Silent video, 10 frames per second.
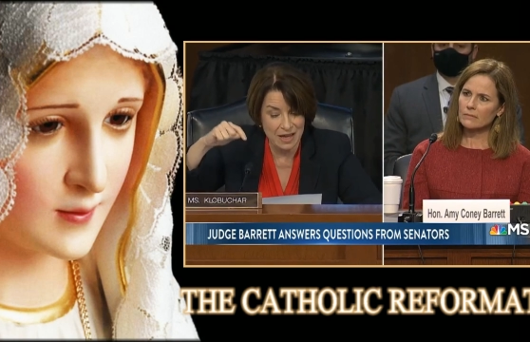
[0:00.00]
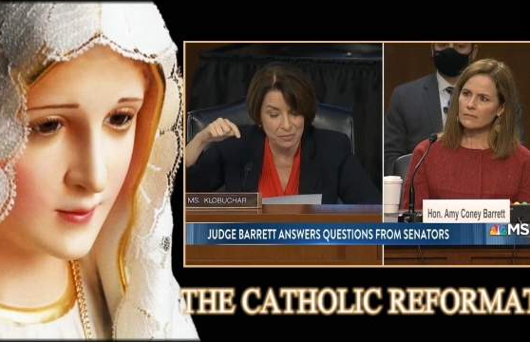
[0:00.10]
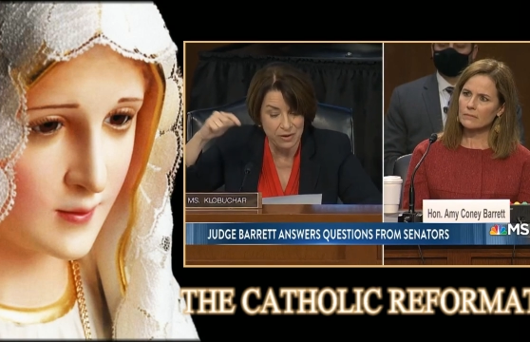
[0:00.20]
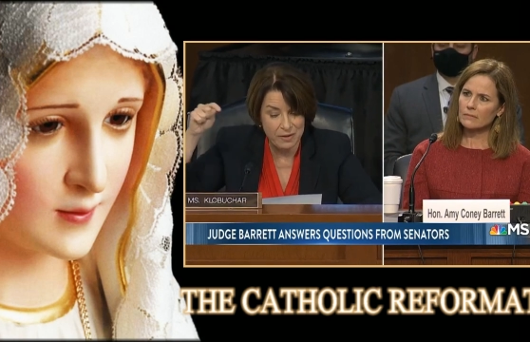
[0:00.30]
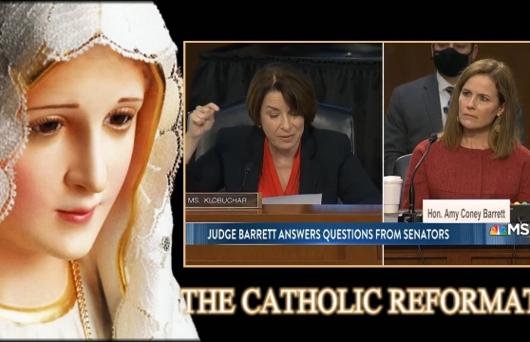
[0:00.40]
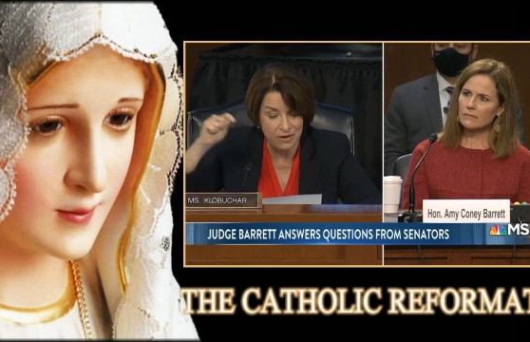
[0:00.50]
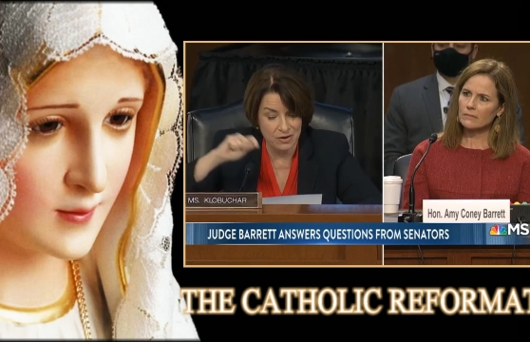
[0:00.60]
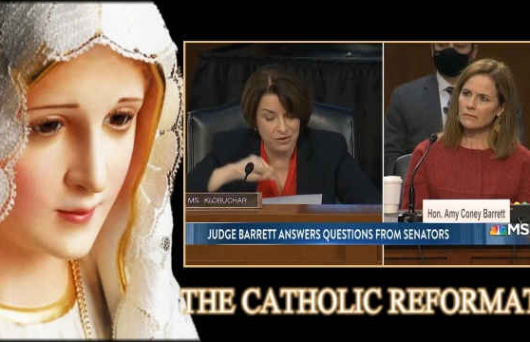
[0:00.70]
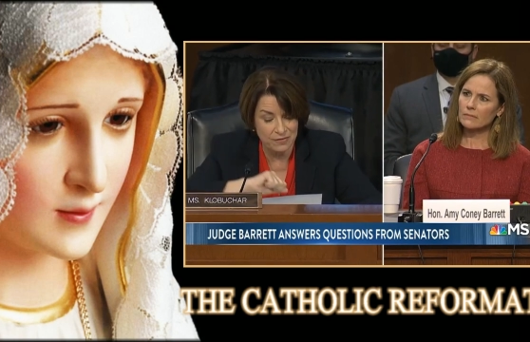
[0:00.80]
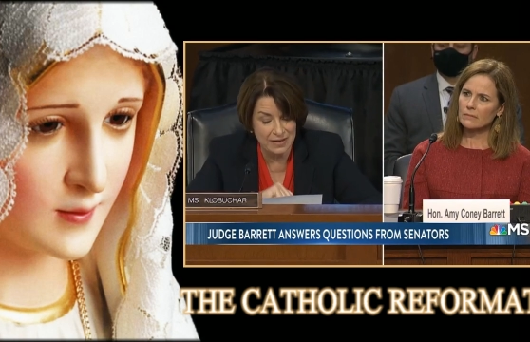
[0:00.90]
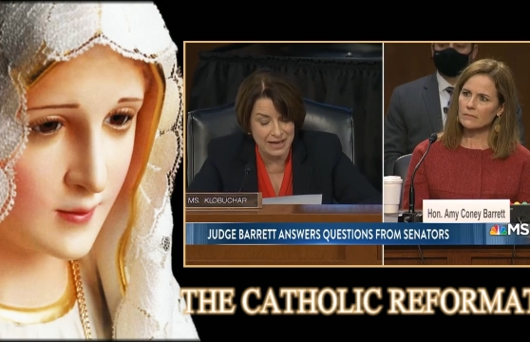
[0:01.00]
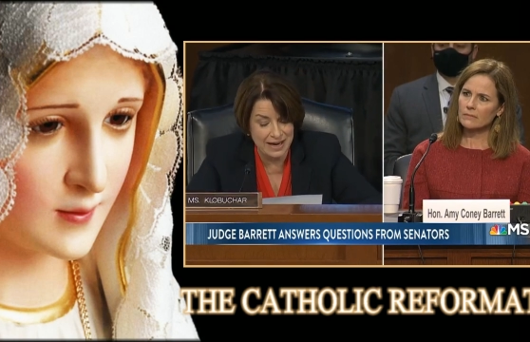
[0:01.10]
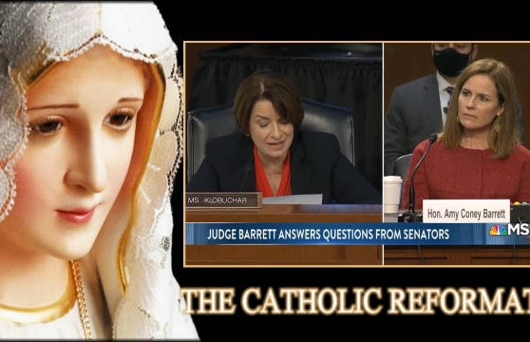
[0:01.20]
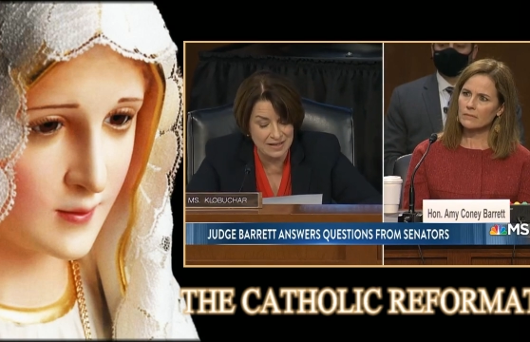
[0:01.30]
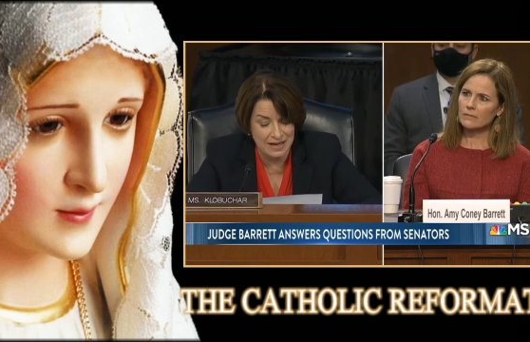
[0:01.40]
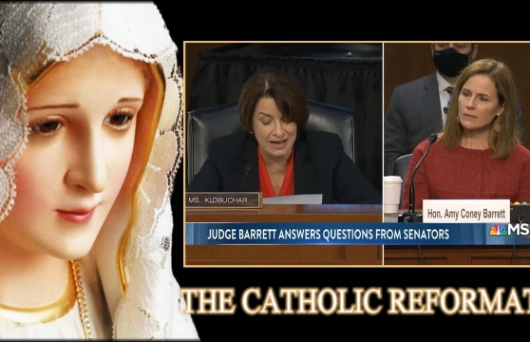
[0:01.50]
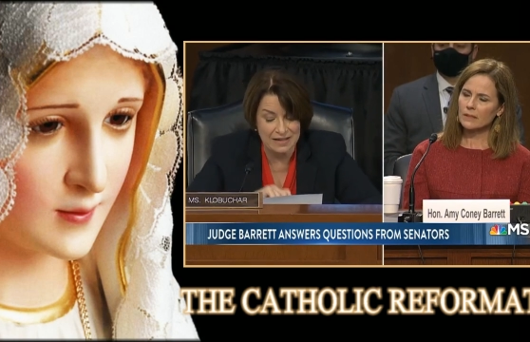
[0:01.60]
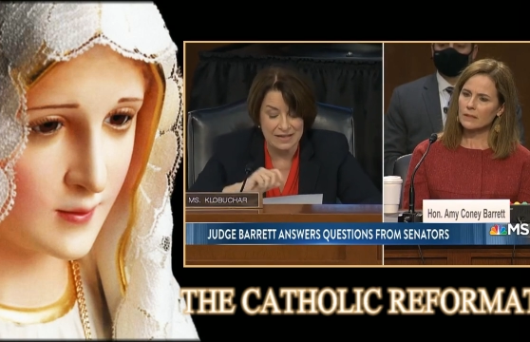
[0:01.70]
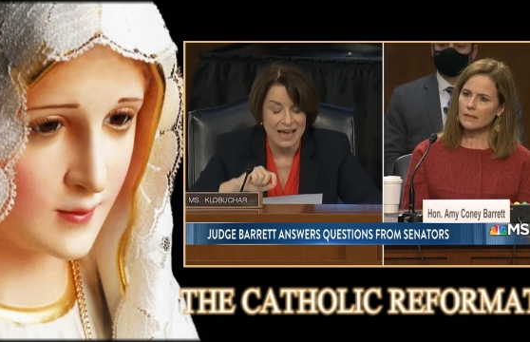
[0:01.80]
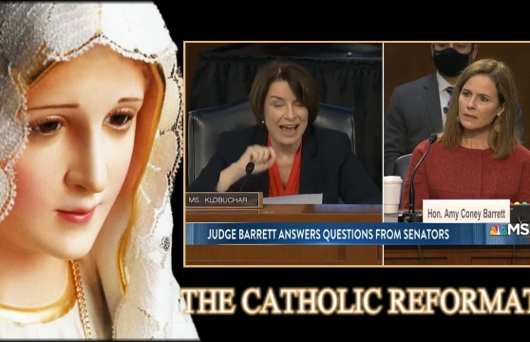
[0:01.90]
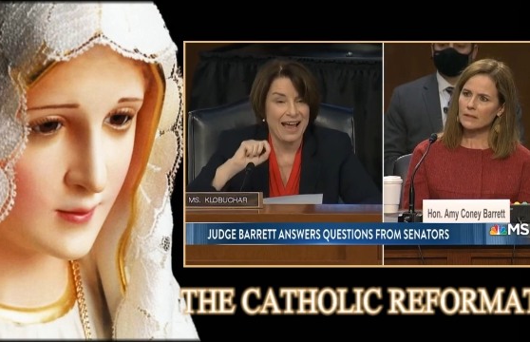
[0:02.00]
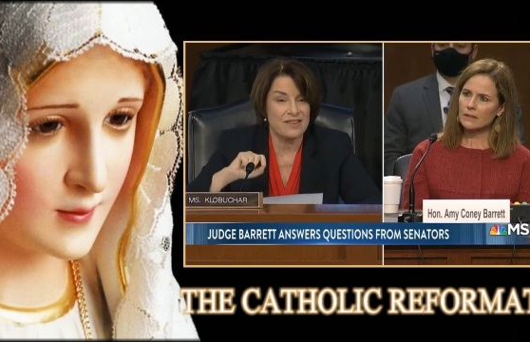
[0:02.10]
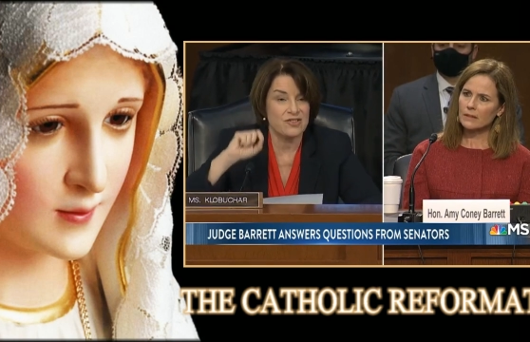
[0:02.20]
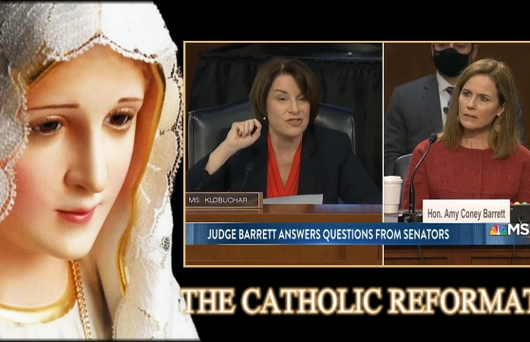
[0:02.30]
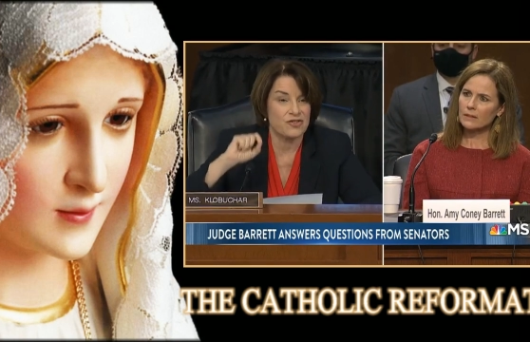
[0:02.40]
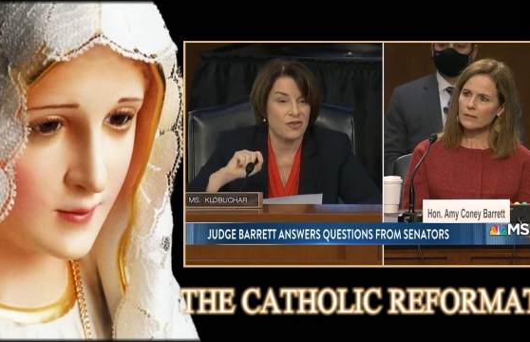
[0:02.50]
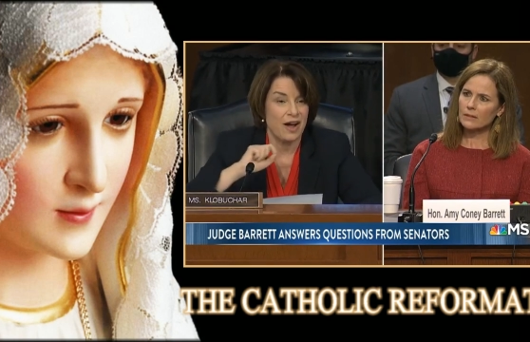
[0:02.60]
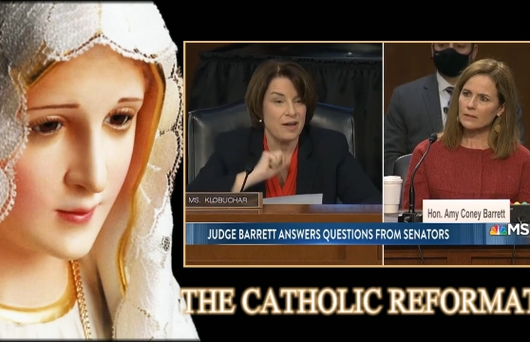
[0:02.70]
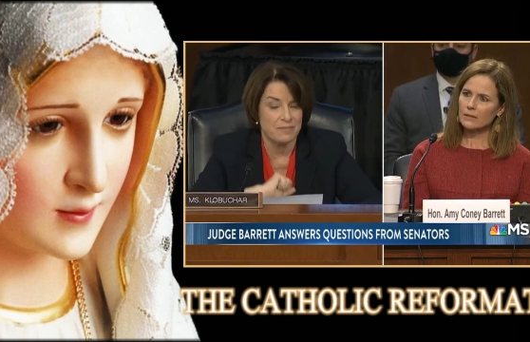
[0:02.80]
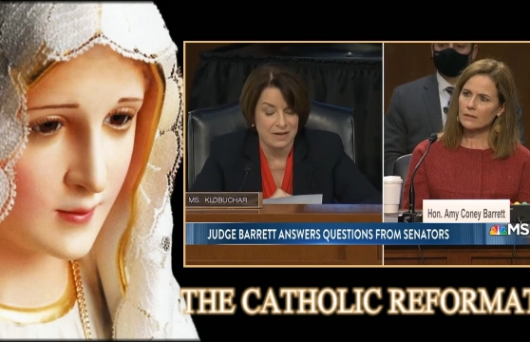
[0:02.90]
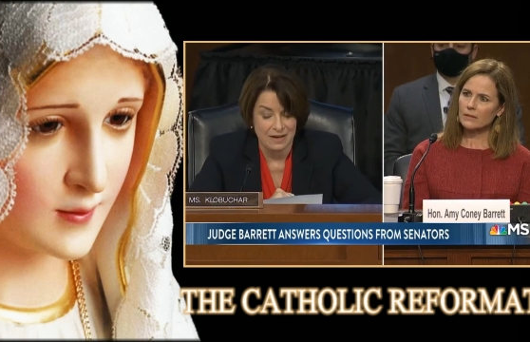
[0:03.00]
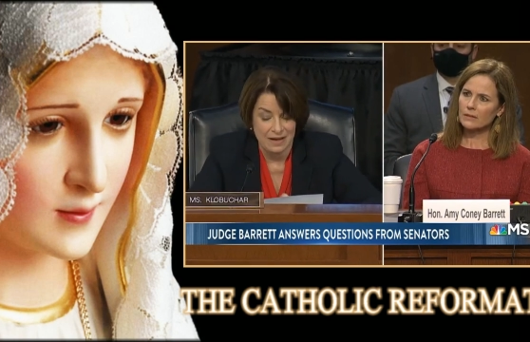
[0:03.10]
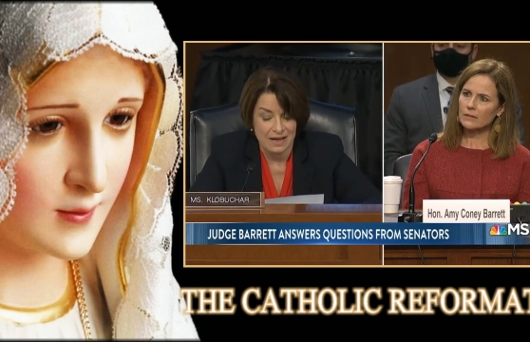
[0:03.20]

Speaker 1: that Planned Parenthood v. Casey case has described